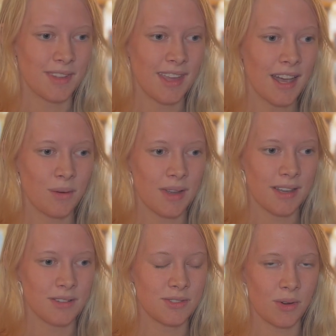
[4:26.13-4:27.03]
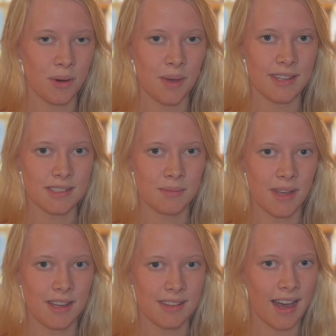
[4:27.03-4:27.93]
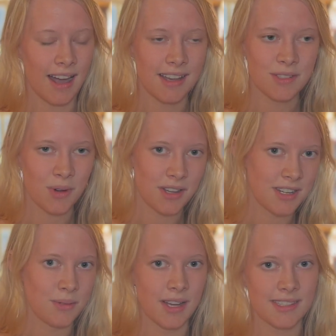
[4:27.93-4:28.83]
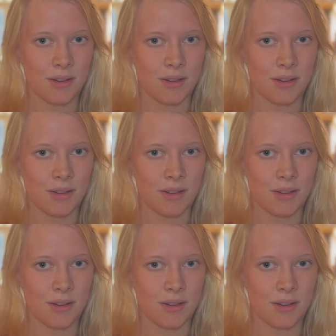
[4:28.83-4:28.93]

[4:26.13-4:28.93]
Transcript: yeah, we do our best to make the highest quality wines